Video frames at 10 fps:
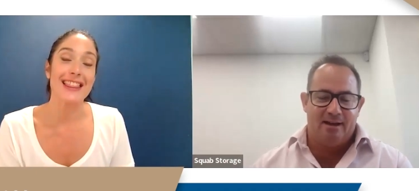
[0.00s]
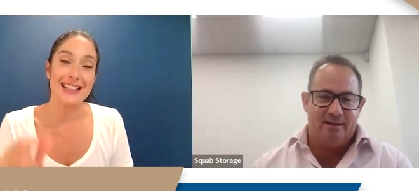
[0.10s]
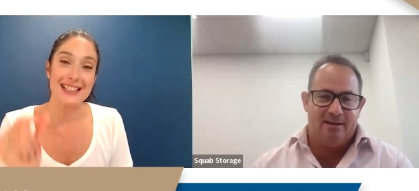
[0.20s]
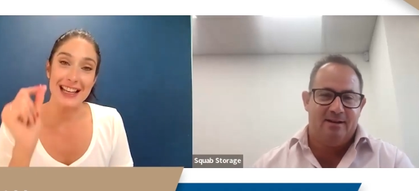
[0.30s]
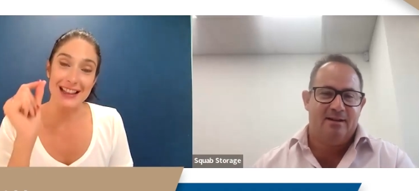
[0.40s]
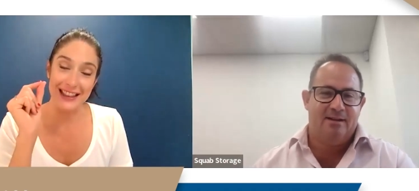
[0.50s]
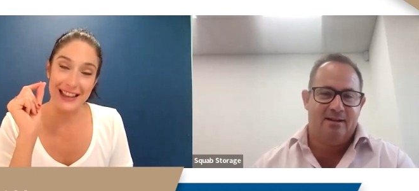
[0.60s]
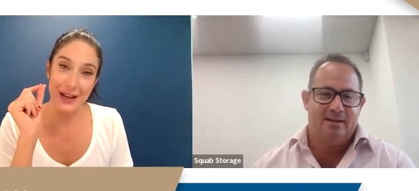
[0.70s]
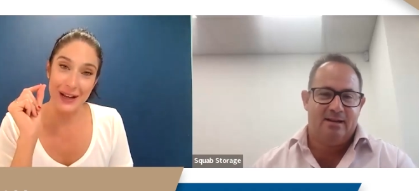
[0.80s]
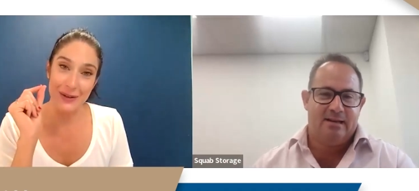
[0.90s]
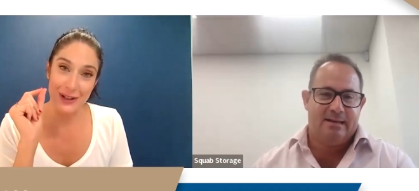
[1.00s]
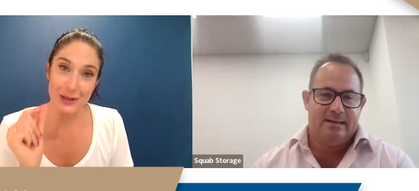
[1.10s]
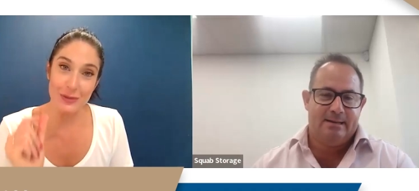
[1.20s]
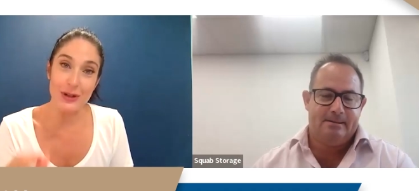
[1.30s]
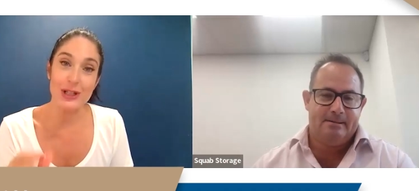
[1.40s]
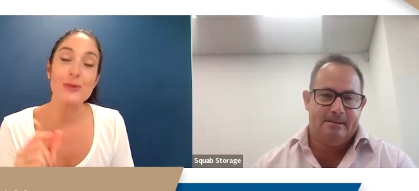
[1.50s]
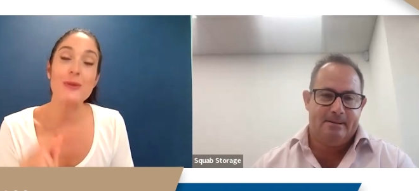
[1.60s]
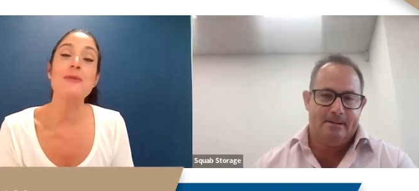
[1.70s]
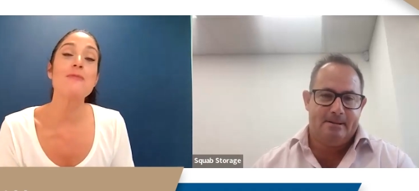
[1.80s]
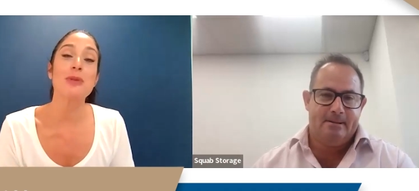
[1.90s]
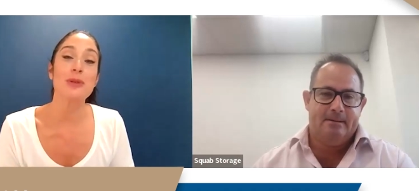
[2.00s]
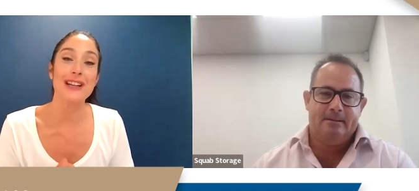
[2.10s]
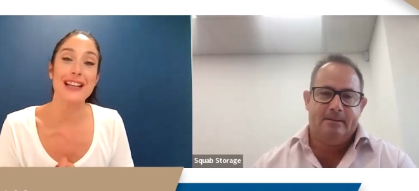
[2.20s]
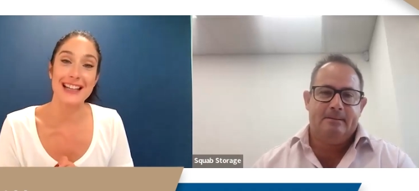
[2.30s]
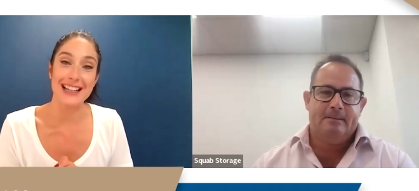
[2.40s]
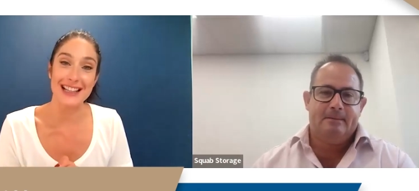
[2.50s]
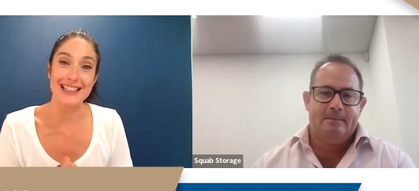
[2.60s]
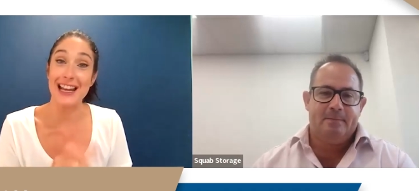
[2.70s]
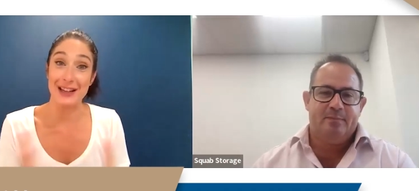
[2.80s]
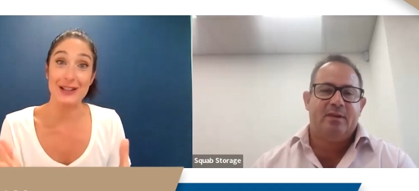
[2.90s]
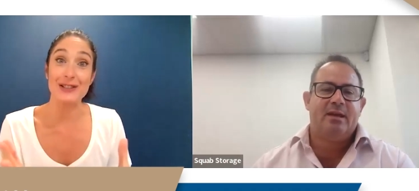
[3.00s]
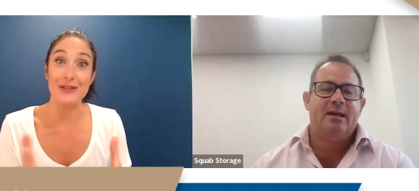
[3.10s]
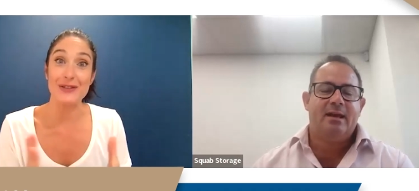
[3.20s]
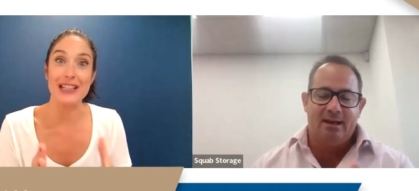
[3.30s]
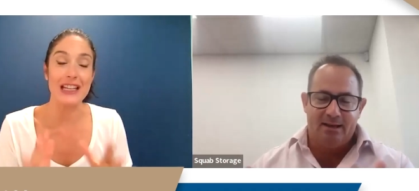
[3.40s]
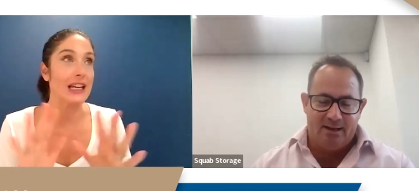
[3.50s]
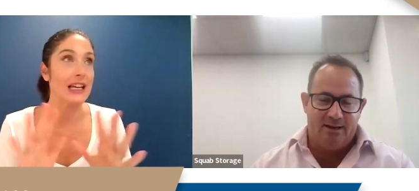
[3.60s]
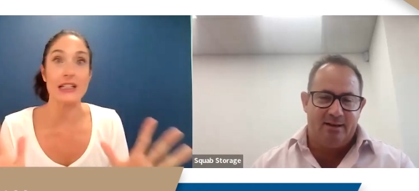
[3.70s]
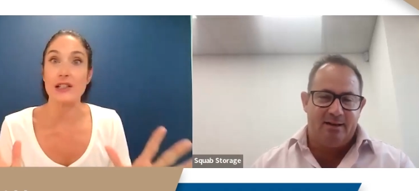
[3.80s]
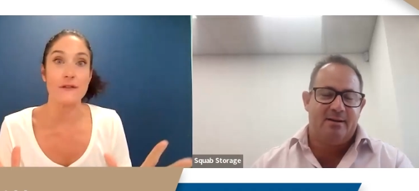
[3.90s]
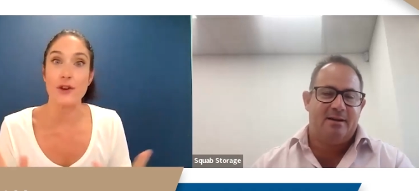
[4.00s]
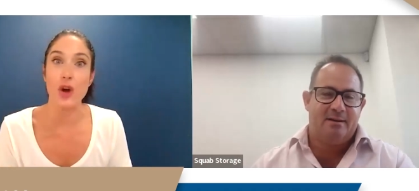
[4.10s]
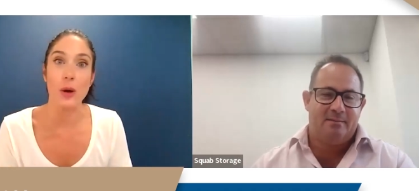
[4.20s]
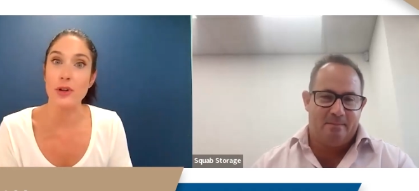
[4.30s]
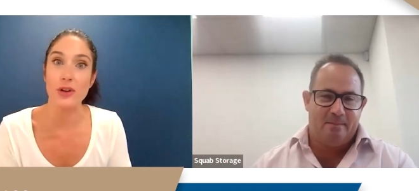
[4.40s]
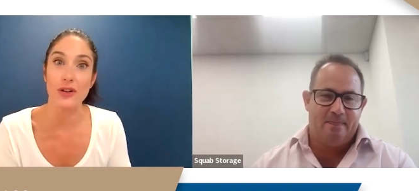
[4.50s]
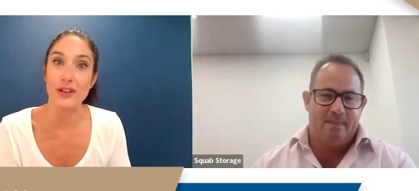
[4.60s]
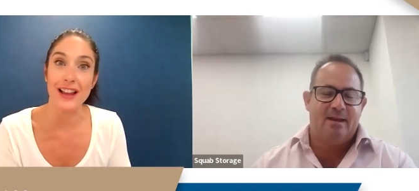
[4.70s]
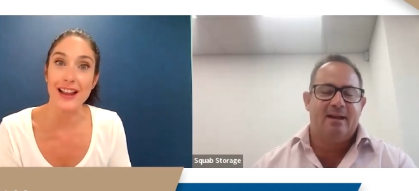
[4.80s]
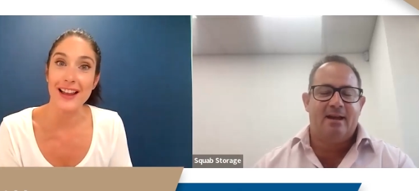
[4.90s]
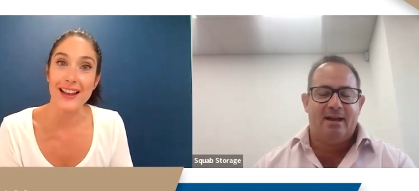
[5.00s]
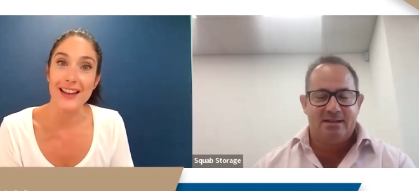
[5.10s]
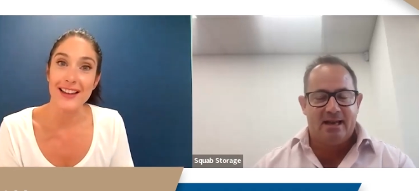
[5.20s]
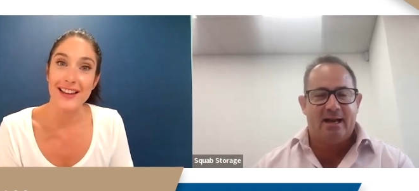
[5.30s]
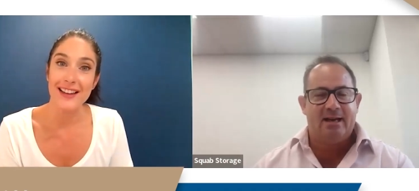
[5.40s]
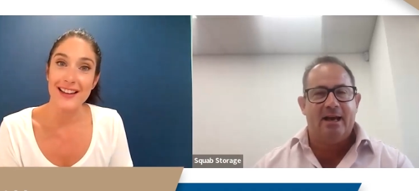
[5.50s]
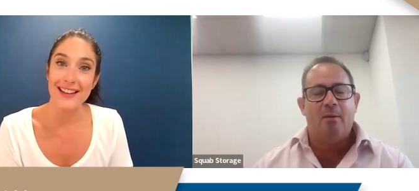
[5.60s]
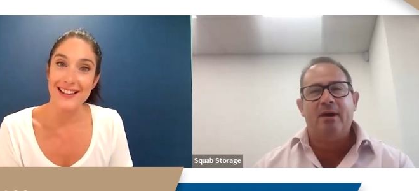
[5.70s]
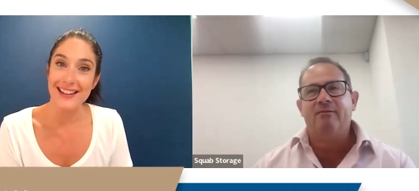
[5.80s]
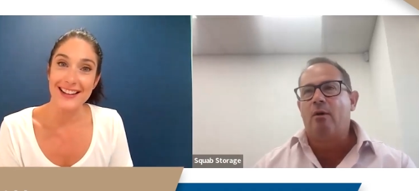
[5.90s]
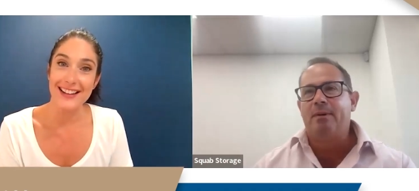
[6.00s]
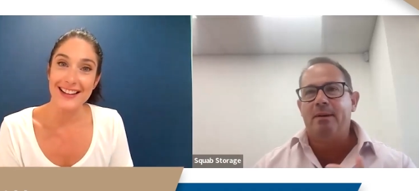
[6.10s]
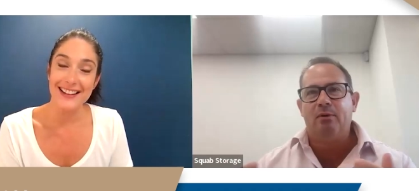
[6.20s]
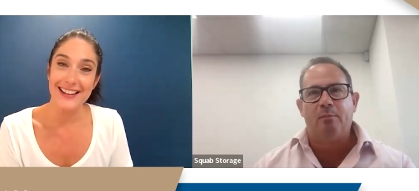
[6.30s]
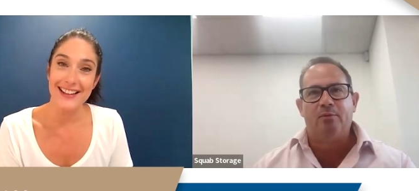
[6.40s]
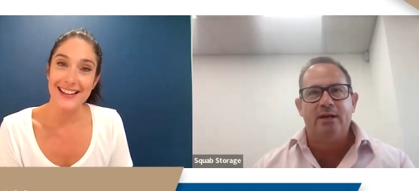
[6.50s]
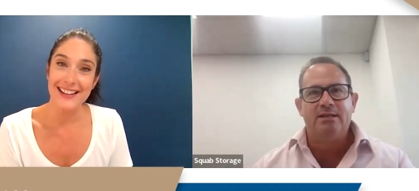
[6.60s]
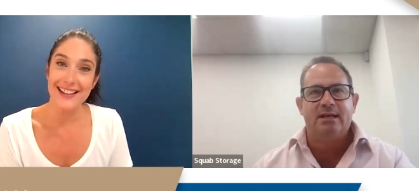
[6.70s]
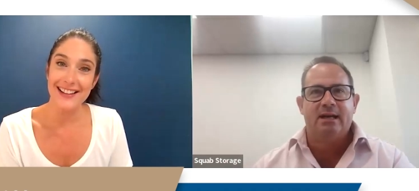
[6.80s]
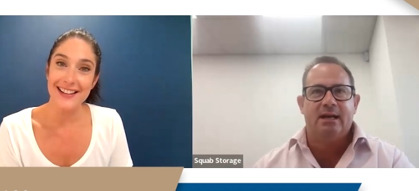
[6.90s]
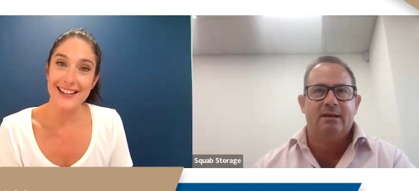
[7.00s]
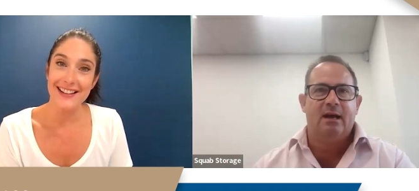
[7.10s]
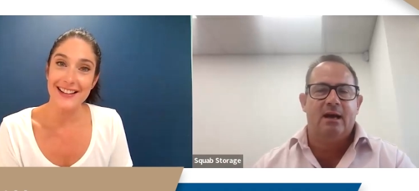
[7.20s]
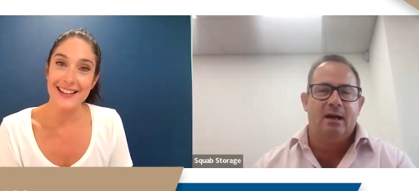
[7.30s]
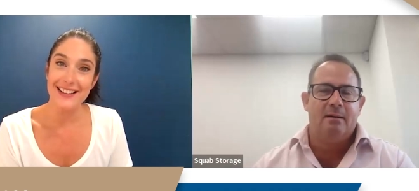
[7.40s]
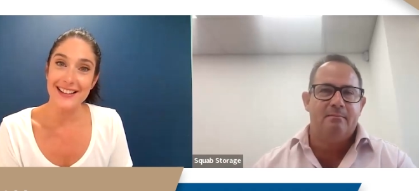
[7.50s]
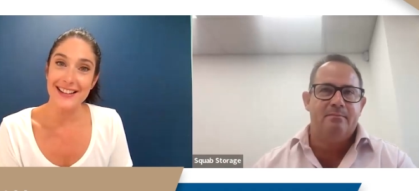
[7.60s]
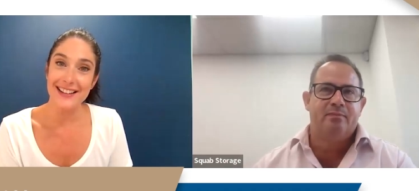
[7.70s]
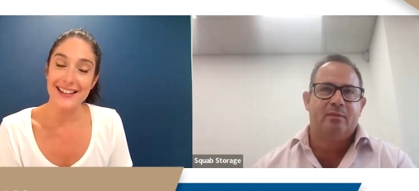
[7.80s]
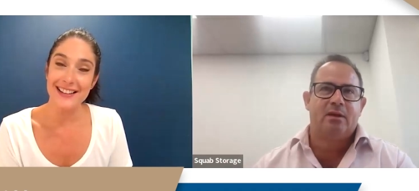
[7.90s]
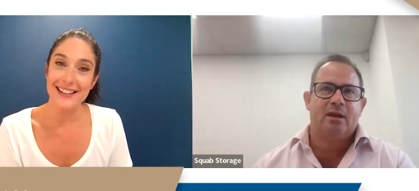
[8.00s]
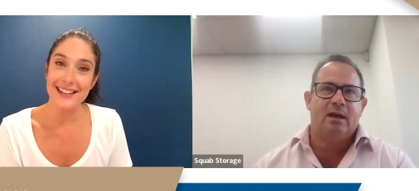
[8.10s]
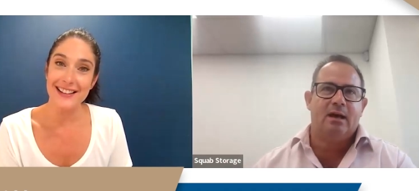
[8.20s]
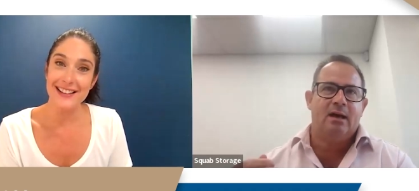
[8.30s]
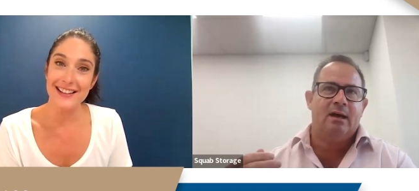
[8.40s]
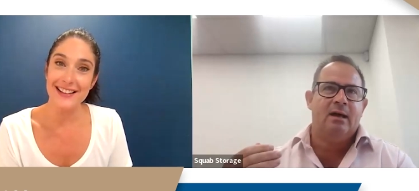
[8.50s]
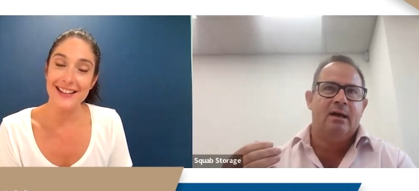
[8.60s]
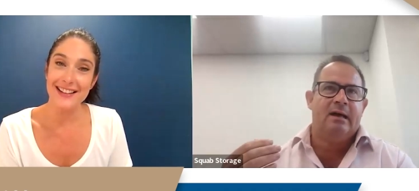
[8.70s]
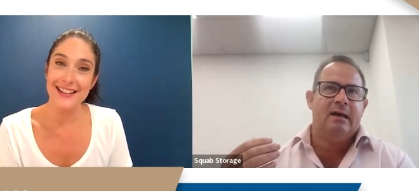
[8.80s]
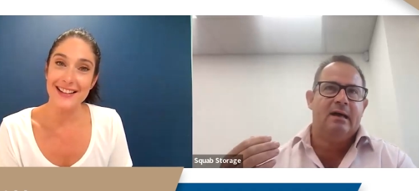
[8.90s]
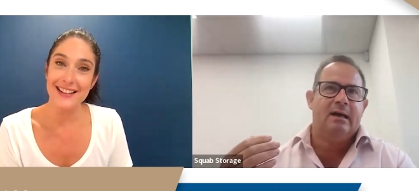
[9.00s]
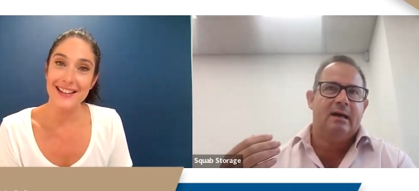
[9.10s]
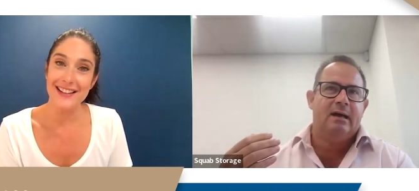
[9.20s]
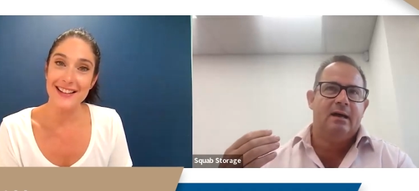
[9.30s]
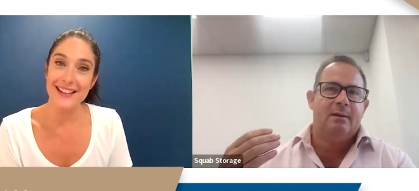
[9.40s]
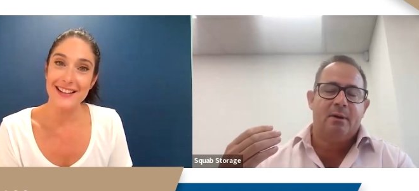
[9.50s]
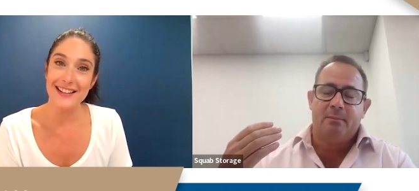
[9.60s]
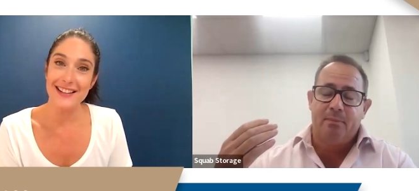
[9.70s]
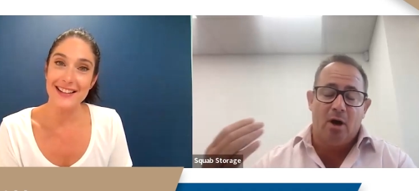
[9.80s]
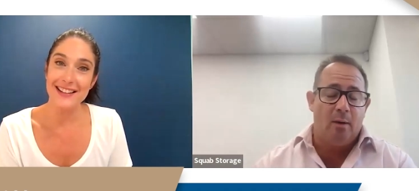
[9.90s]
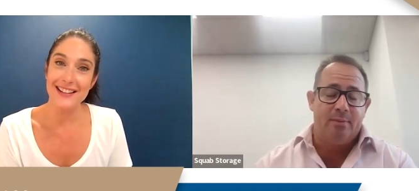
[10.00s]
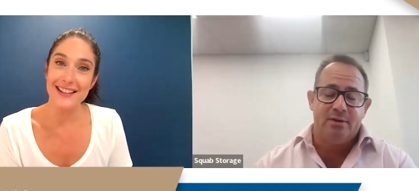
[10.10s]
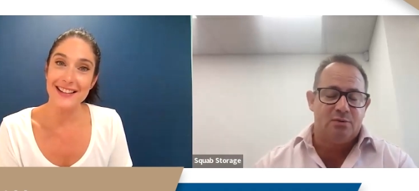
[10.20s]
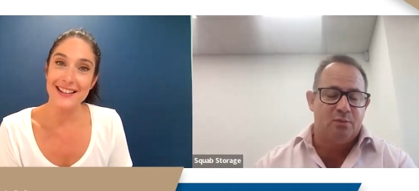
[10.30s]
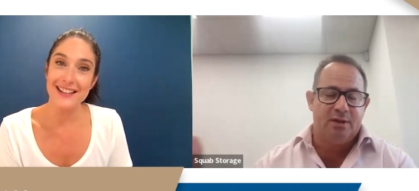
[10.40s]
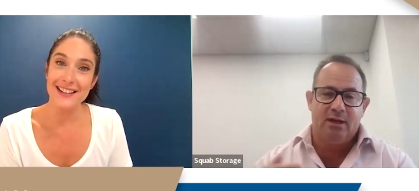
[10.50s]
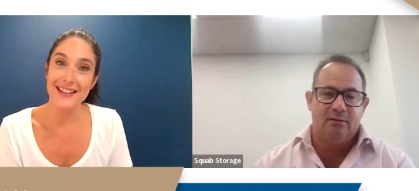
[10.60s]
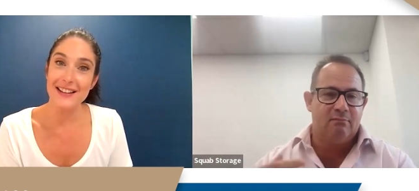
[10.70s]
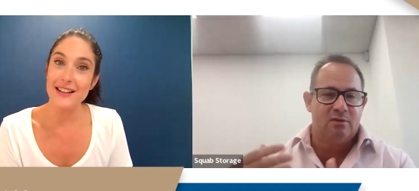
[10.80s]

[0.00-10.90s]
Speaker 1: that said that they would like to put a swimming pool in a container because I've seen it and it's phenomenal.
Speaker 2: Exactly. And we've got people operating um, uh, uh, barbers within